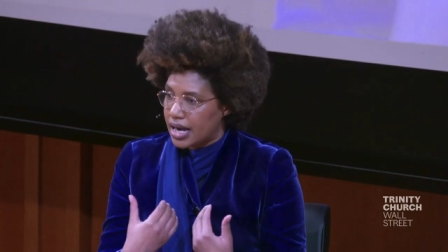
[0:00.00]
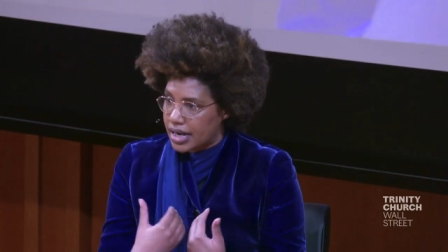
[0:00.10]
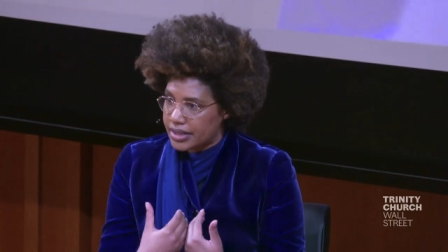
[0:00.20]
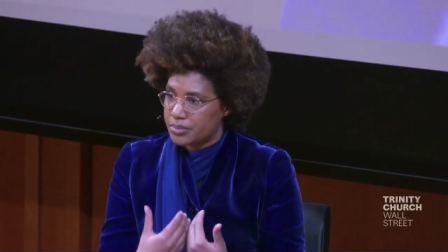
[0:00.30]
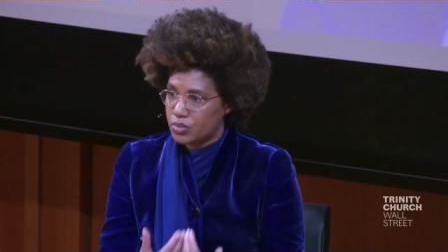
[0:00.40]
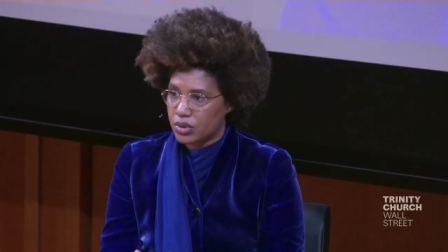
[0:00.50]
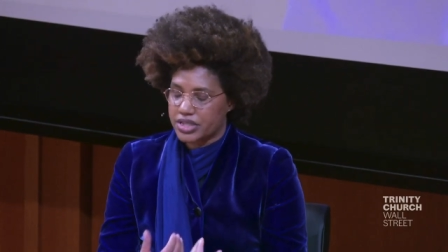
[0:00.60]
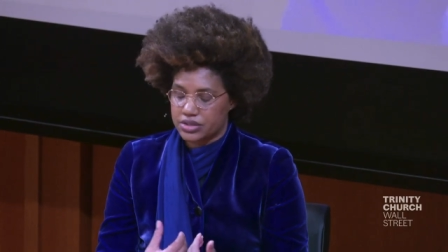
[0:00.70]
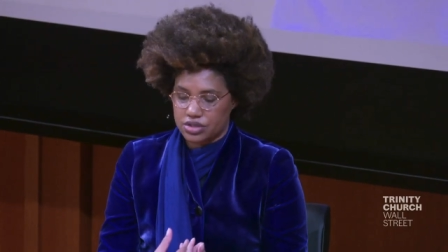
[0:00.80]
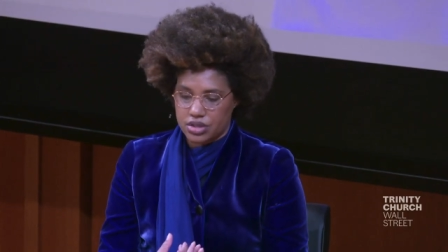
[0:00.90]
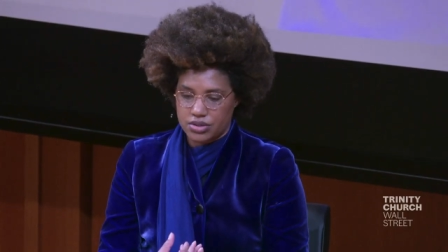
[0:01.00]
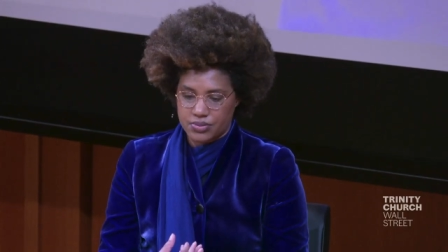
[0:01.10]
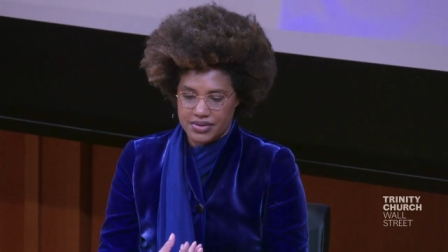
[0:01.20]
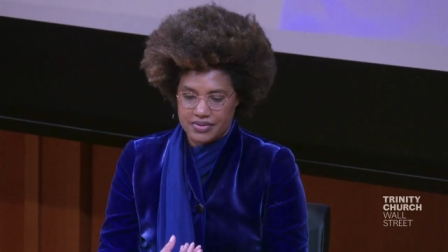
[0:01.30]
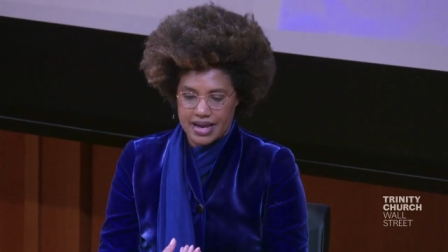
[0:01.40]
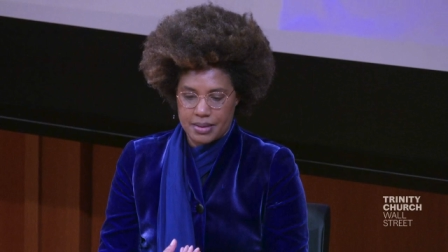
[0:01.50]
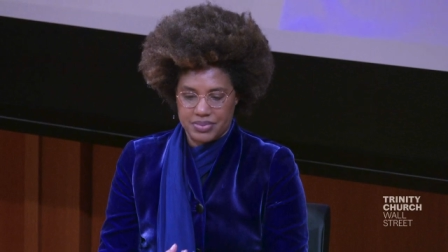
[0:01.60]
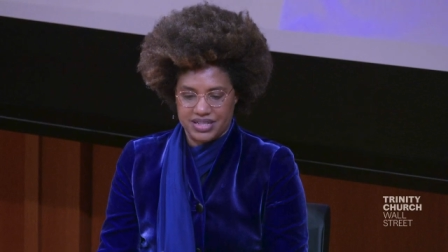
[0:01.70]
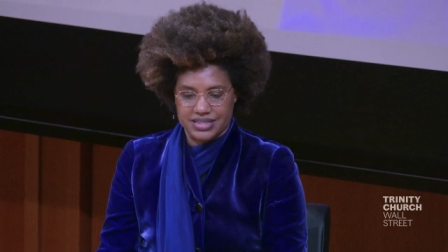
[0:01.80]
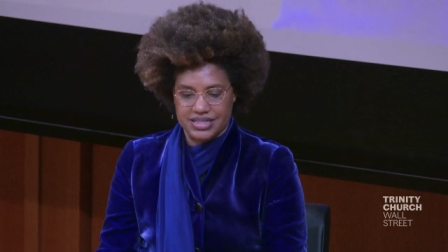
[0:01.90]
I am more concerned with that
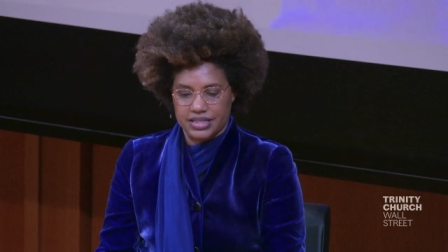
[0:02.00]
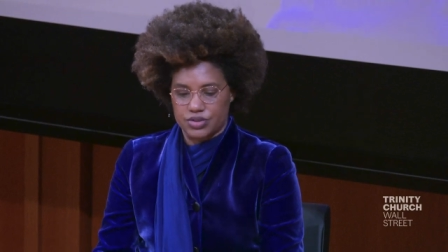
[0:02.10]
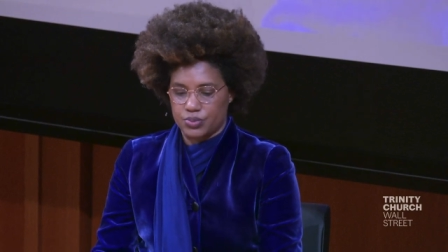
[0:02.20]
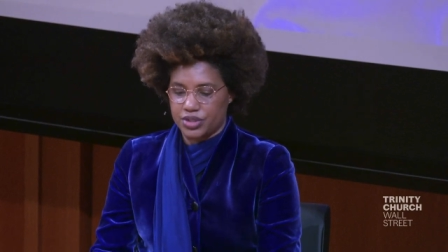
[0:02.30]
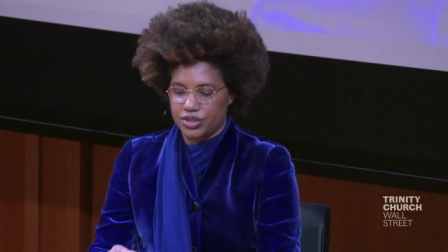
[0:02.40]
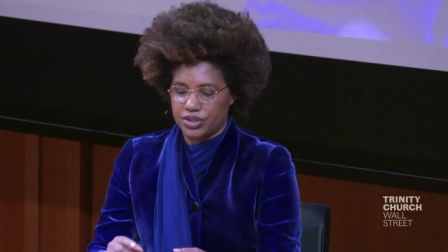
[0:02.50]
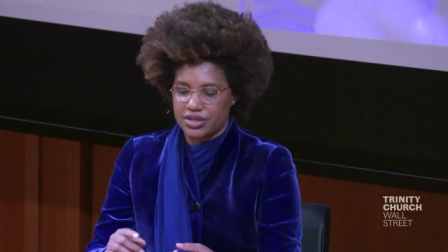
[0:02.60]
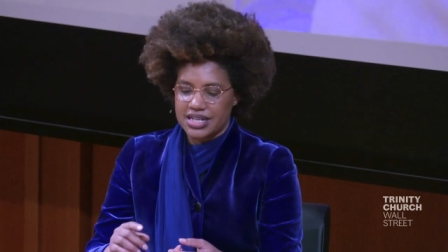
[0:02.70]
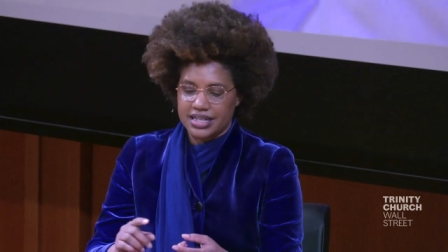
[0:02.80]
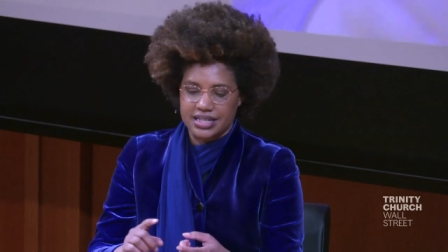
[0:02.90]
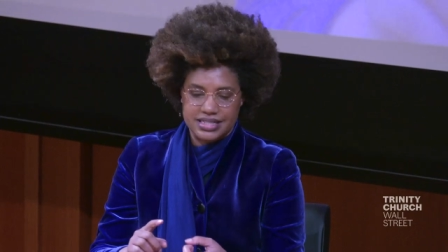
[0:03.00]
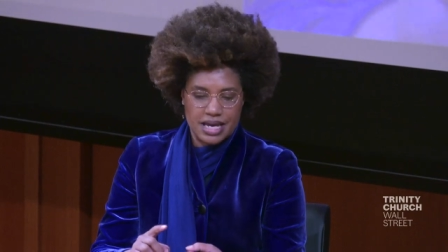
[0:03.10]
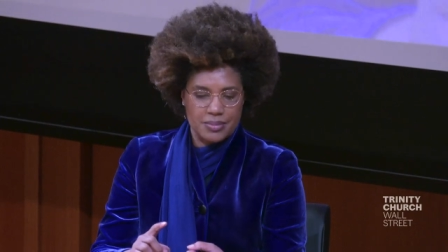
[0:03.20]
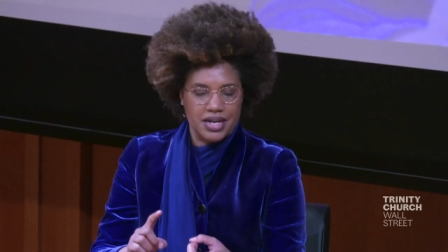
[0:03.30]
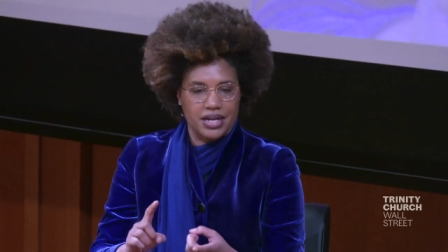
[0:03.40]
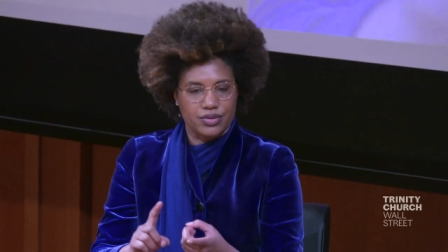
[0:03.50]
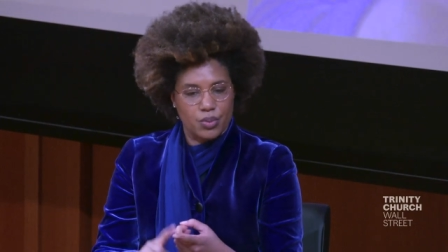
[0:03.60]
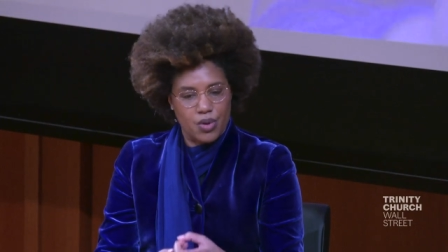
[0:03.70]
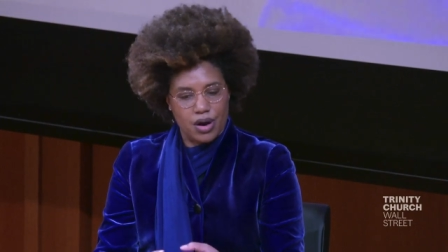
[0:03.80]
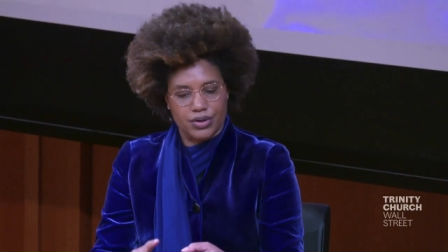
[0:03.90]
because it's when you're contaminating
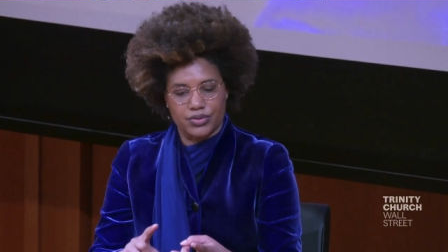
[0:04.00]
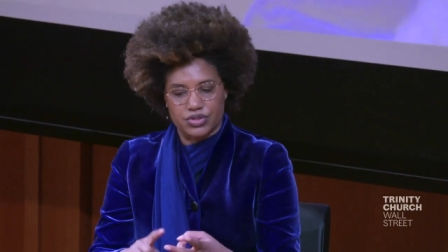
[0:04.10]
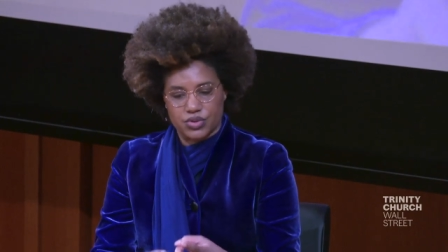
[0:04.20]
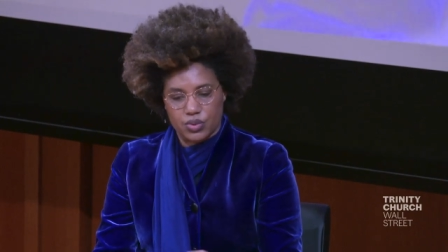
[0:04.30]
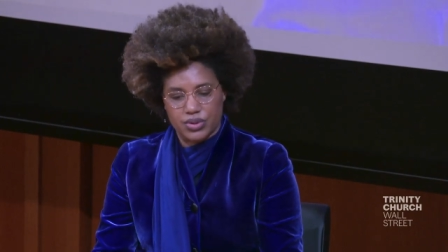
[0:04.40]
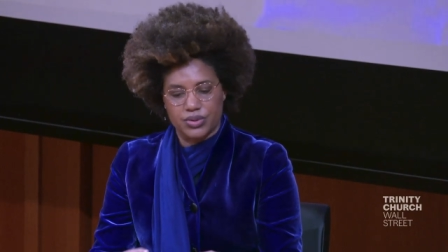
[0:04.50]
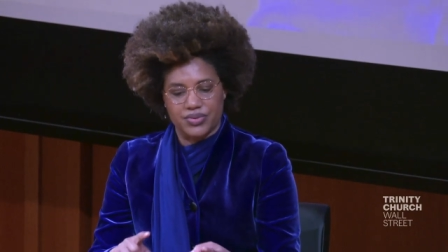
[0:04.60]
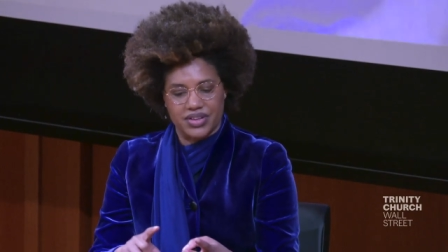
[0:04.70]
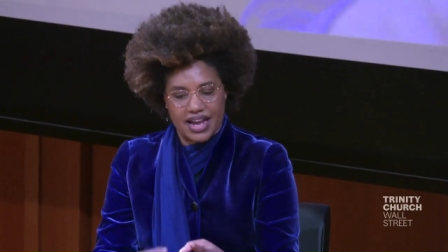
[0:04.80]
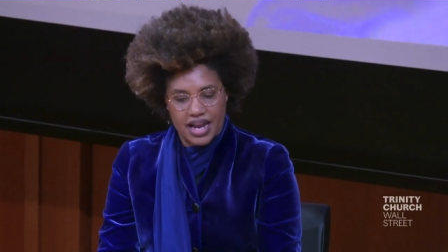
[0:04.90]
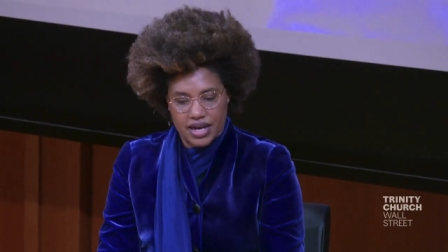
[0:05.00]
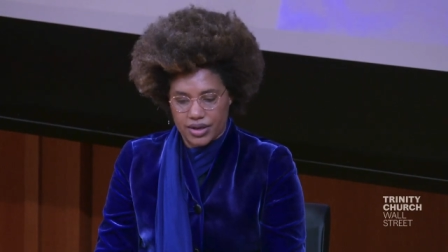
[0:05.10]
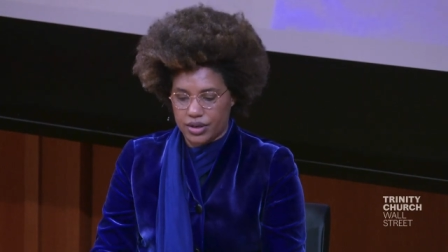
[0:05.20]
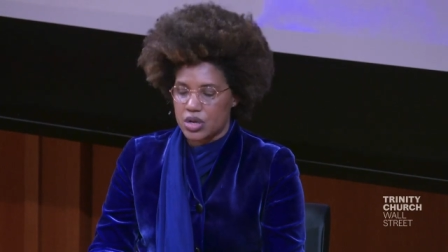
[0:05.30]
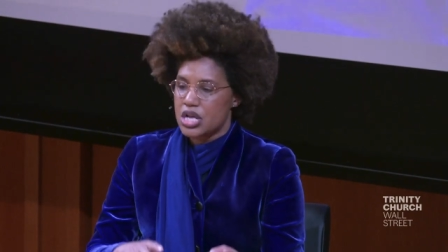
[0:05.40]
the water, the soil, the air,